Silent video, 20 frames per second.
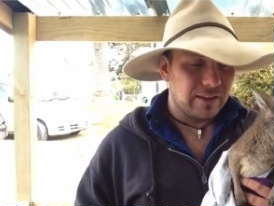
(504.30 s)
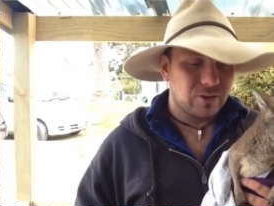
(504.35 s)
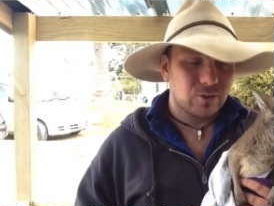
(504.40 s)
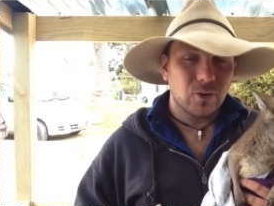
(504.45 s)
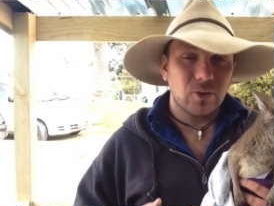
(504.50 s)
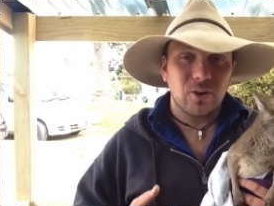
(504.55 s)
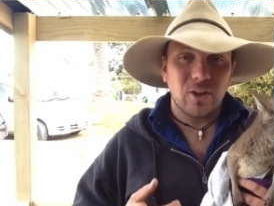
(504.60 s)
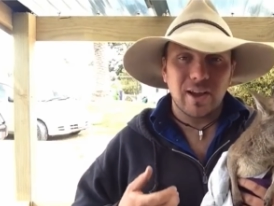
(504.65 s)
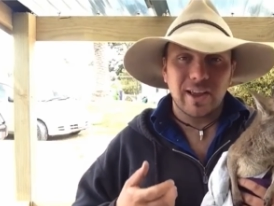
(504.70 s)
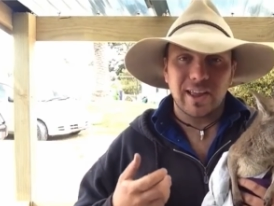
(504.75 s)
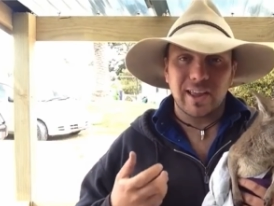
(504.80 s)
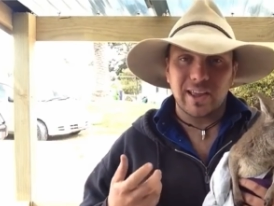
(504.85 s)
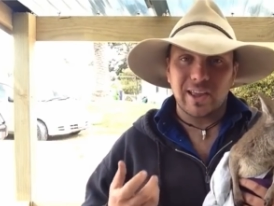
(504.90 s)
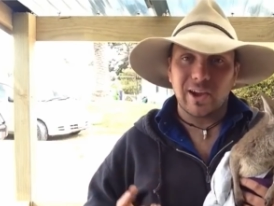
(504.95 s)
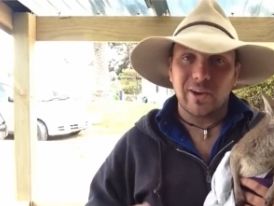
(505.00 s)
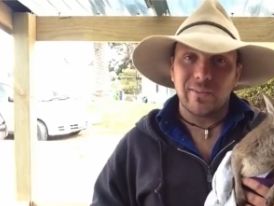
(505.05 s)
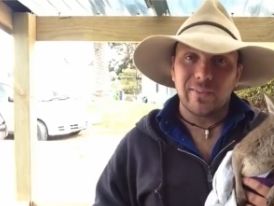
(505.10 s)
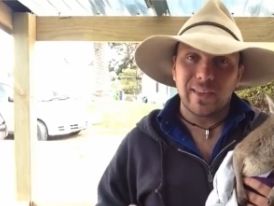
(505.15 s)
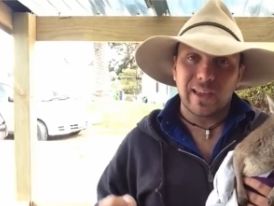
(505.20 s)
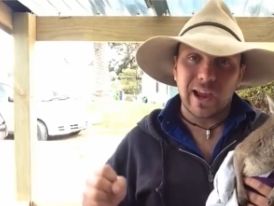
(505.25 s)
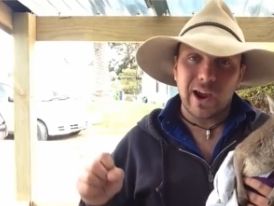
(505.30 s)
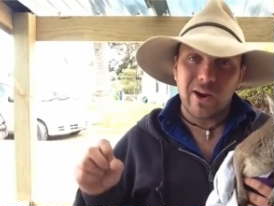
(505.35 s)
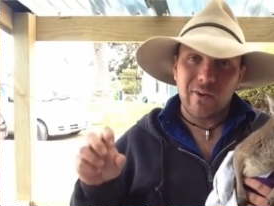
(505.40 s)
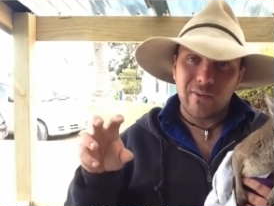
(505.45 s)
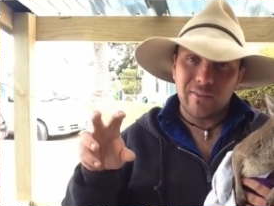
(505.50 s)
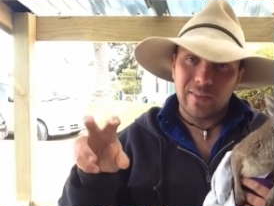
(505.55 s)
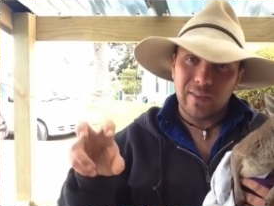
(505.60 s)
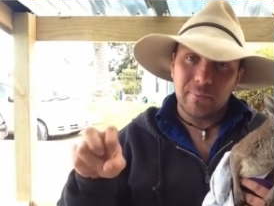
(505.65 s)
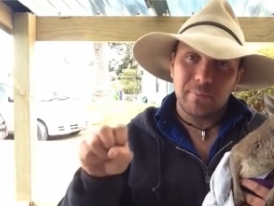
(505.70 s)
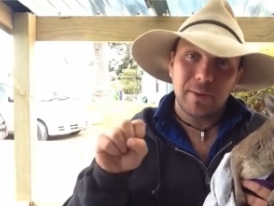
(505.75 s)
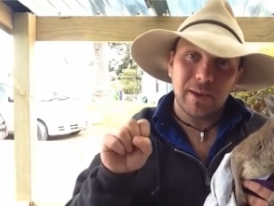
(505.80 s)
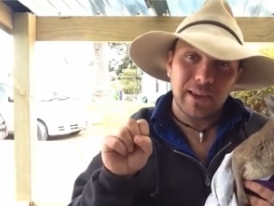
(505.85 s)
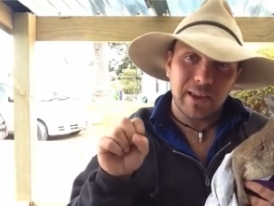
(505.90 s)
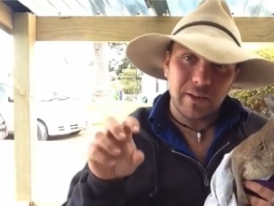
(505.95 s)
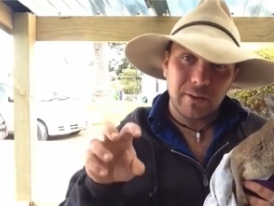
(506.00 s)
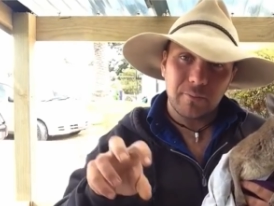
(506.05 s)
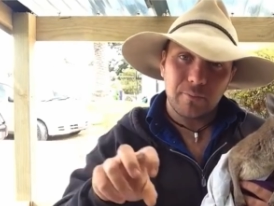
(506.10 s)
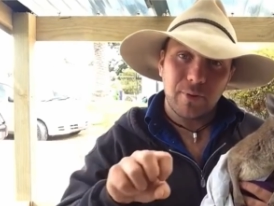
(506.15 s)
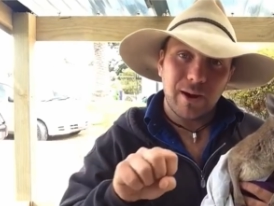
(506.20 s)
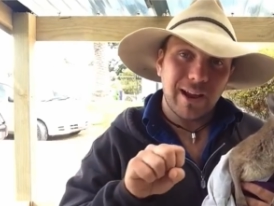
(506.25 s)
are sort of like a goat. They go around and they're
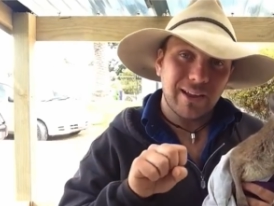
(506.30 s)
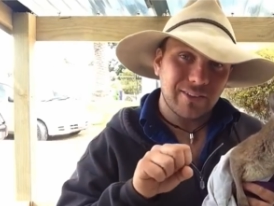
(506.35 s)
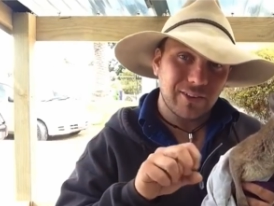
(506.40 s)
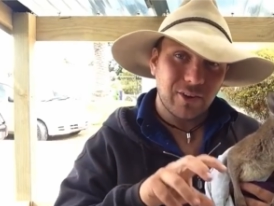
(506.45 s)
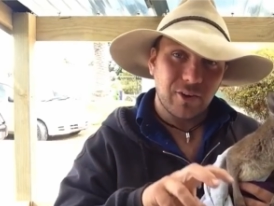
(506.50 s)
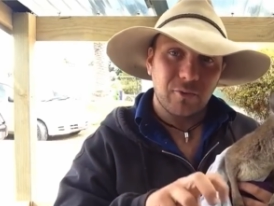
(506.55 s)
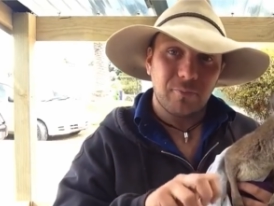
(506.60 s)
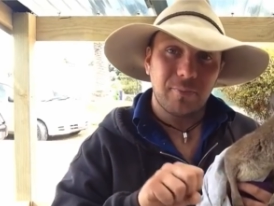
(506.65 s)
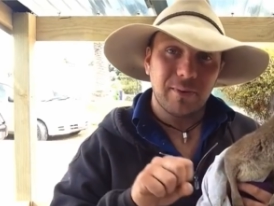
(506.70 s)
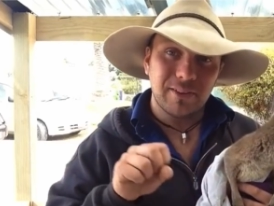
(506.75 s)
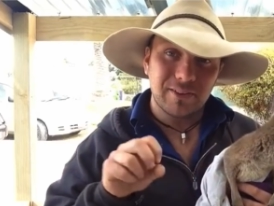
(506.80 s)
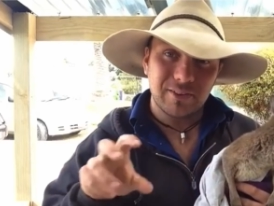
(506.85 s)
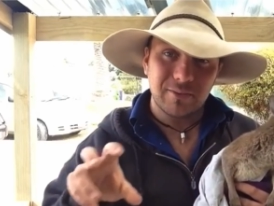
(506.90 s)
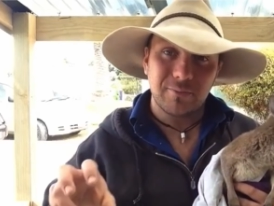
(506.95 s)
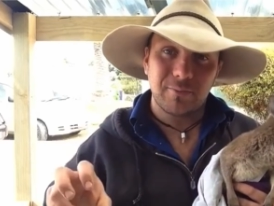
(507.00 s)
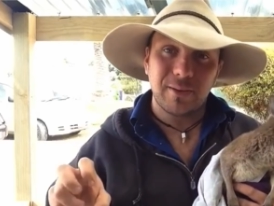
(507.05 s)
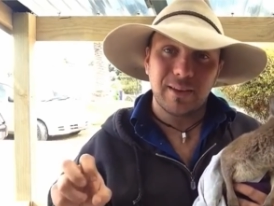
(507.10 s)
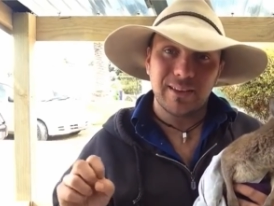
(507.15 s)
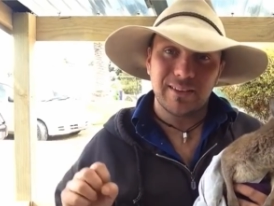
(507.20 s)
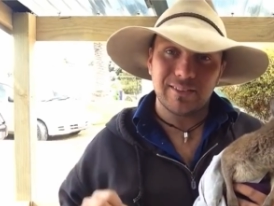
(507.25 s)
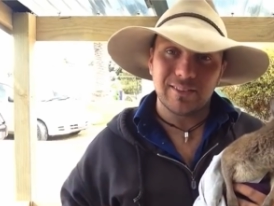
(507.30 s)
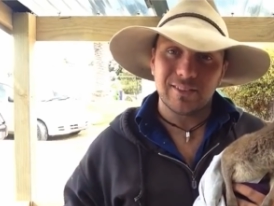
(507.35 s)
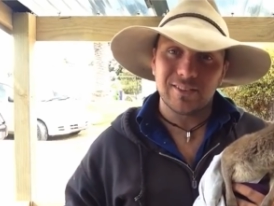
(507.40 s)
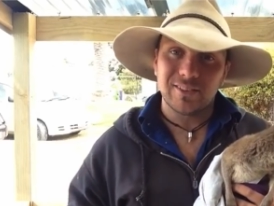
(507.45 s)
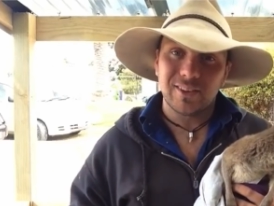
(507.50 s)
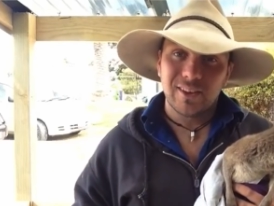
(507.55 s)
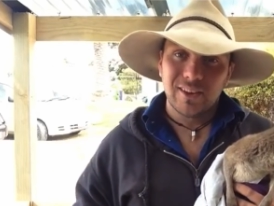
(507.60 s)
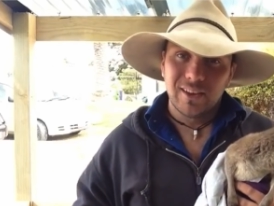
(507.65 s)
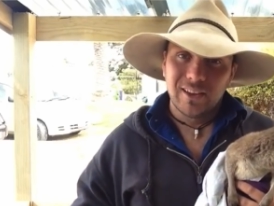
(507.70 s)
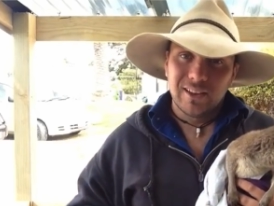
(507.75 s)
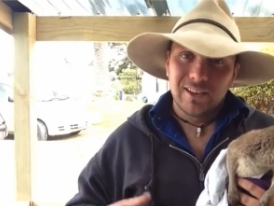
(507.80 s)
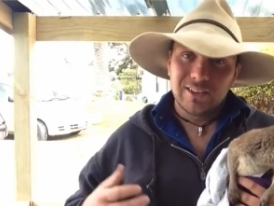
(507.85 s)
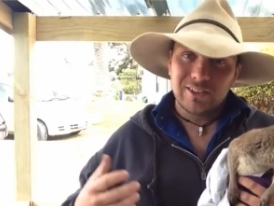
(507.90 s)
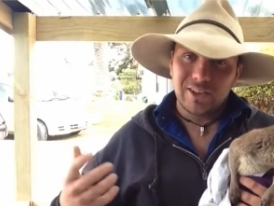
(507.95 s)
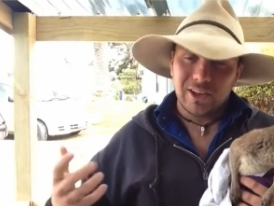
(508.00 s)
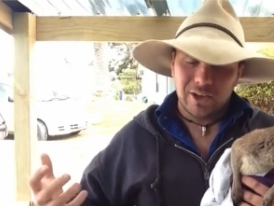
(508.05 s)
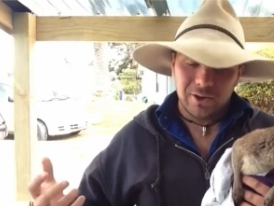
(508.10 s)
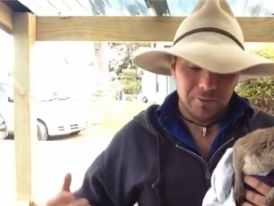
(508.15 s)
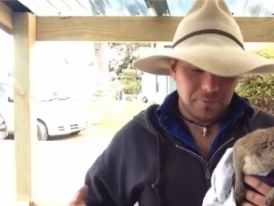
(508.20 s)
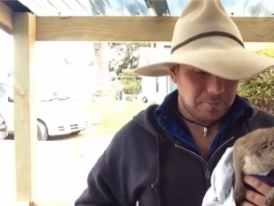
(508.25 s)
picking and browsing off bits and pieces.
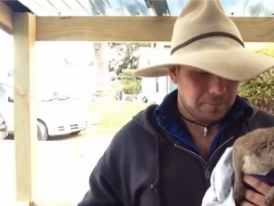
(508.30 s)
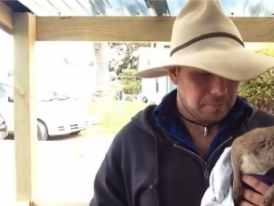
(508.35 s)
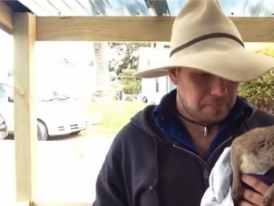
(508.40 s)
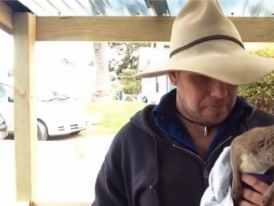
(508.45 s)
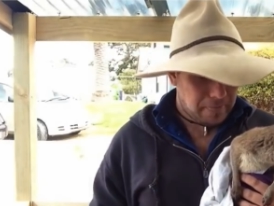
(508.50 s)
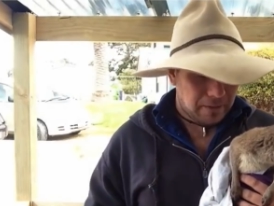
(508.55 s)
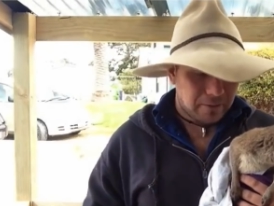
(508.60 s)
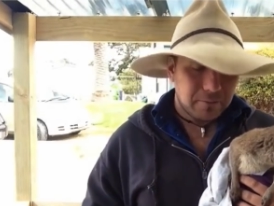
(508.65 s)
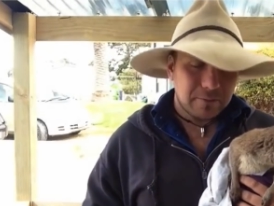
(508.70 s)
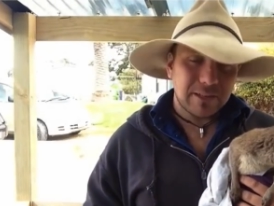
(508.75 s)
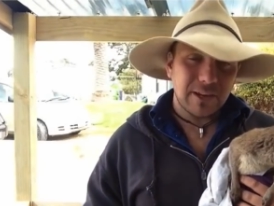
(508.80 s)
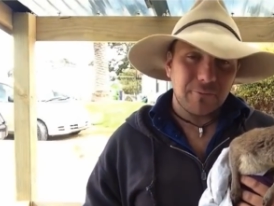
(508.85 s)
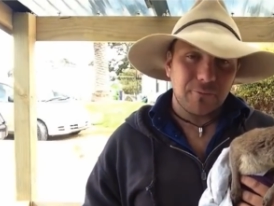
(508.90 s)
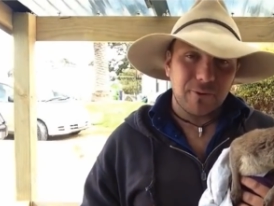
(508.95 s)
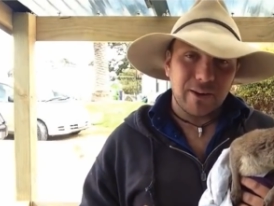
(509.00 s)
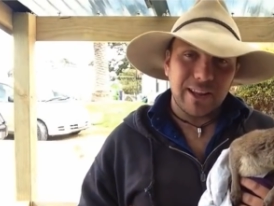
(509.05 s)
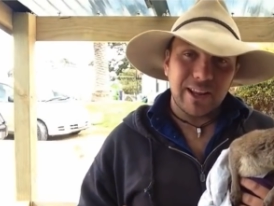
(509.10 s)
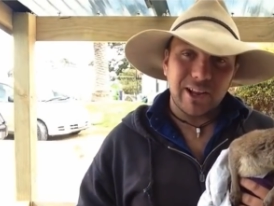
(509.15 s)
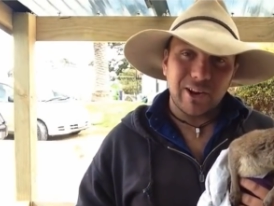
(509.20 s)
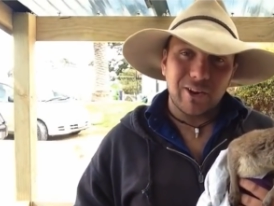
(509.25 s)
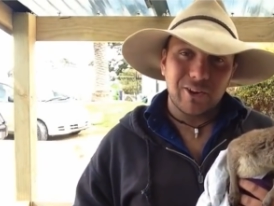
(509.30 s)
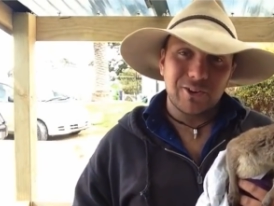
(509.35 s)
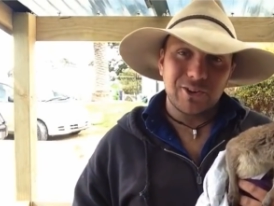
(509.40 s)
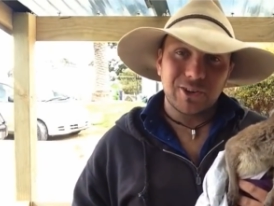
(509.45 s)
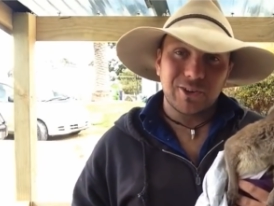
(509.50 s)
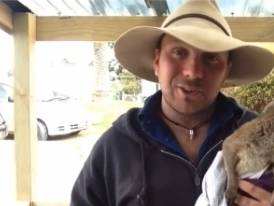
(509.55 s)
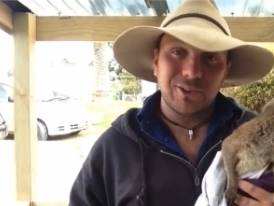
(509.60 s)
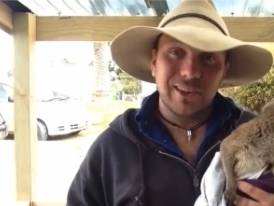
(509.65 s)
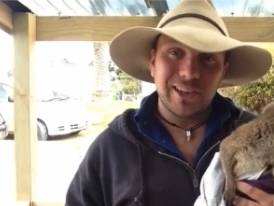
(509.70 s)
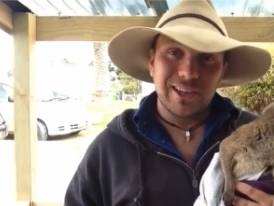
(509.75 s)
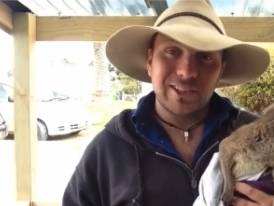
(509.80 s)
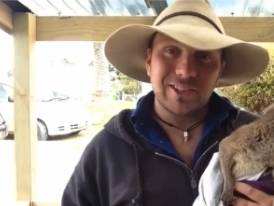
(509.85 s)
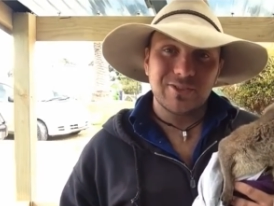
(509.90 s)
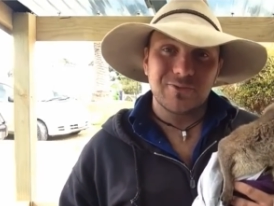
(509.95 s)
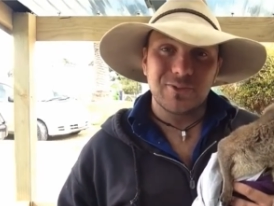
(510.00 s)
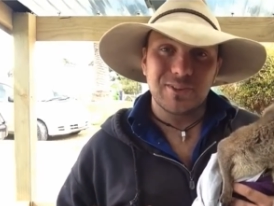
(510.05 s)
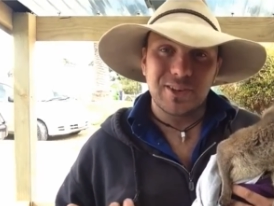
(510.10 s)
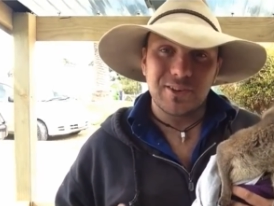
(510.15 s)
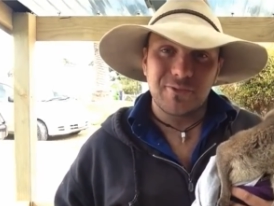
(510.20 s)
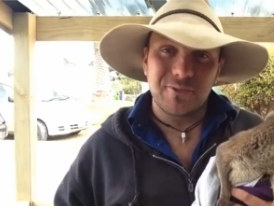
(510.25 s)
So different ecological
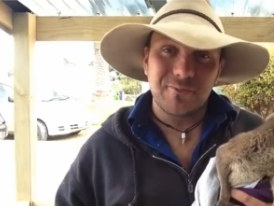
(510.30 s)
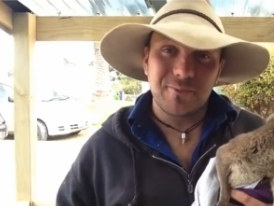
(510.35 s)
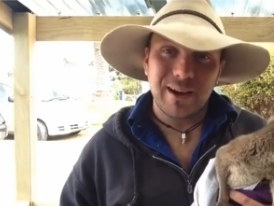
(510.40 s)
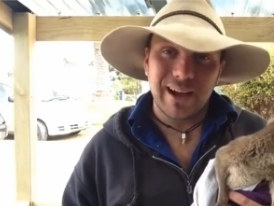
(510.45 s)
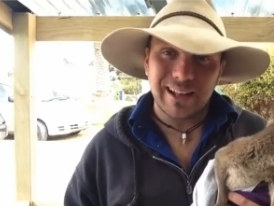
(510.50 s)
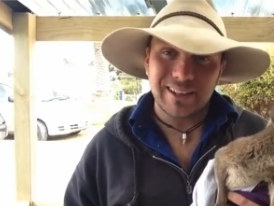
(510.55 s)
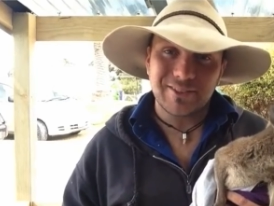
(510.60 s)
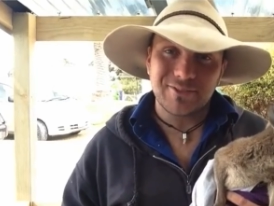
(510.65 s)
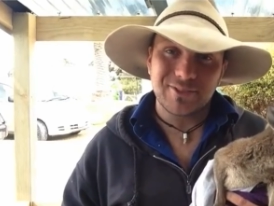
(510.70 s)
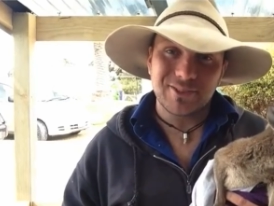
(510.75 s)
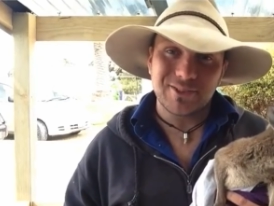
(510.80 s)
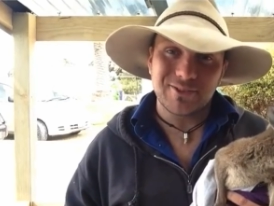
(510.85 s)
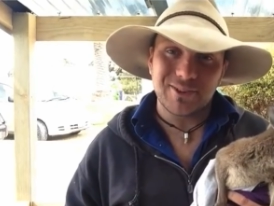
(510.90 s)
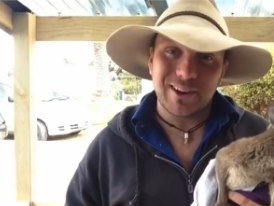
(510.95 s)
niches for different parts of